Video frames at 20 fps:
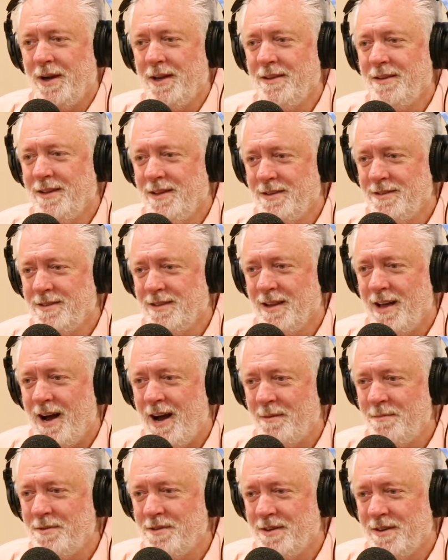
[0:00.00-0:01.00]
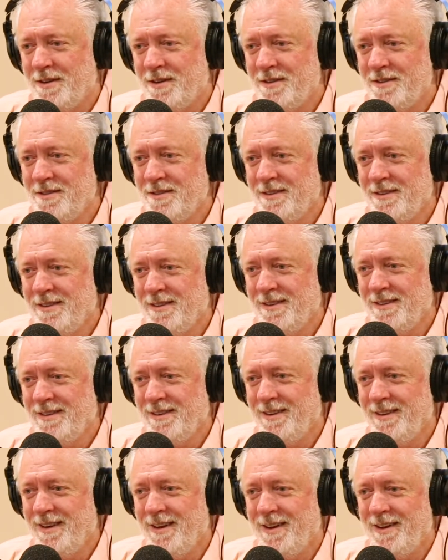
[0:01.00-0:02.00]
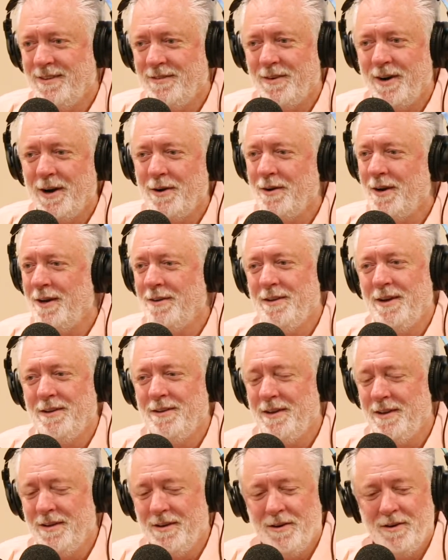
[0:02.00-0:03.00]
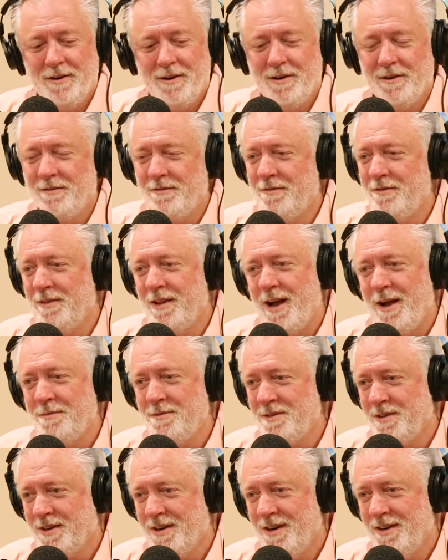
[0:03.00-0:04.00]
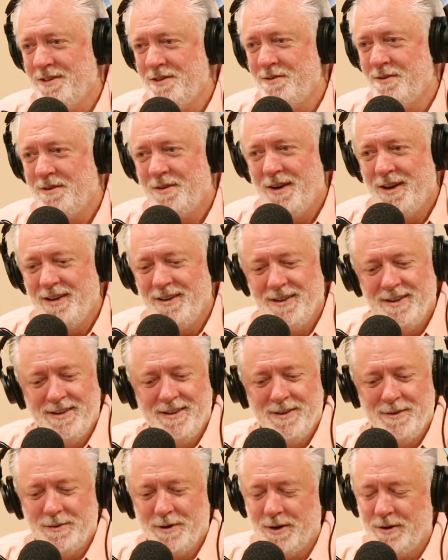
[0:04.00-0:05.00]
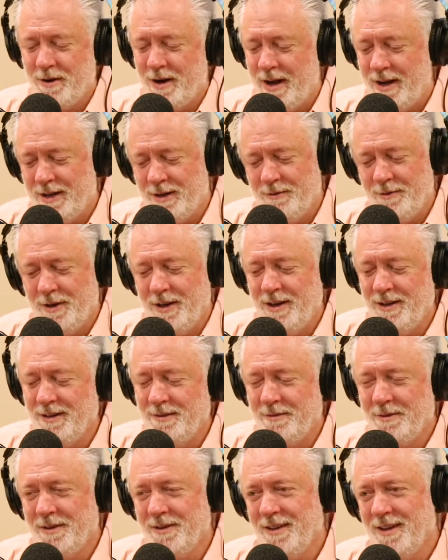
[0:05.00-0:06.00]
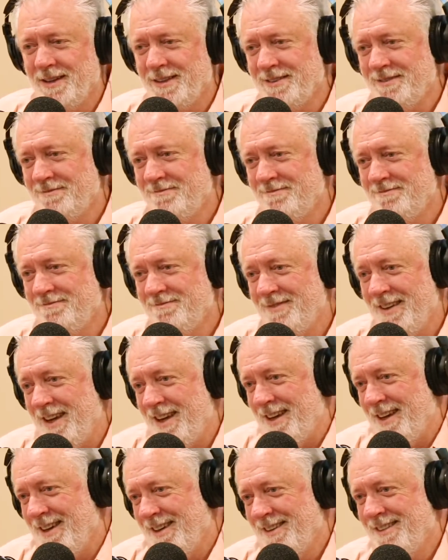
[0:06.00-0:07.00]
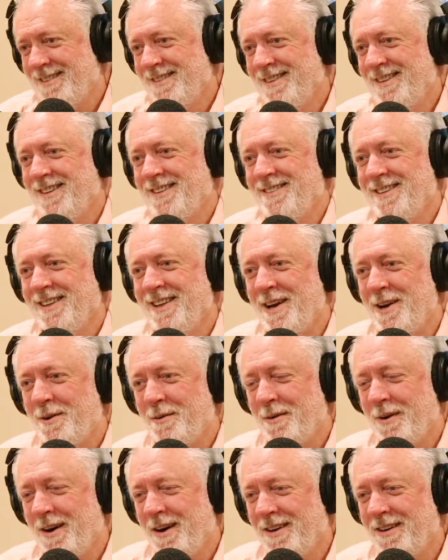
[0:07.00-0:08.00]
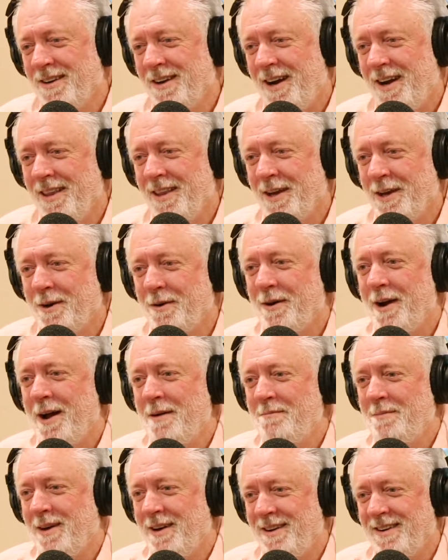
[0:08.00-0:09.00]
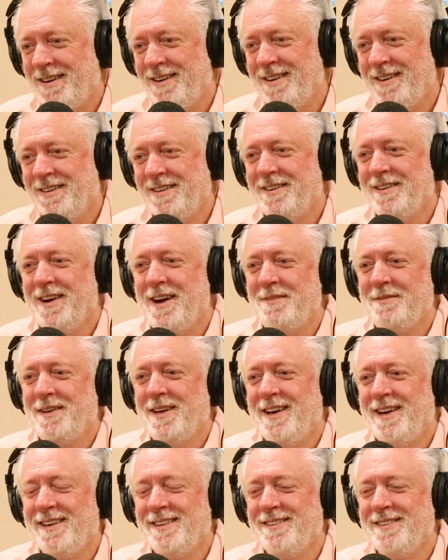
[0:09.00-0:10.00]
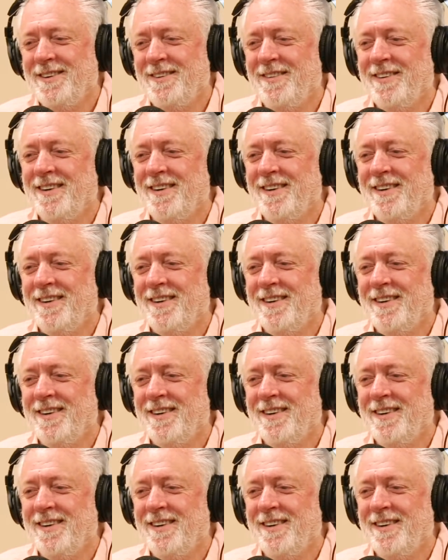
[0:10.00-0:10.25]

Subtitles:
eating these lobsters right in the heart of lobster country, right? We're cracking them, we're eating them, and like, it's a lot of work. I like crab better, crab cake is no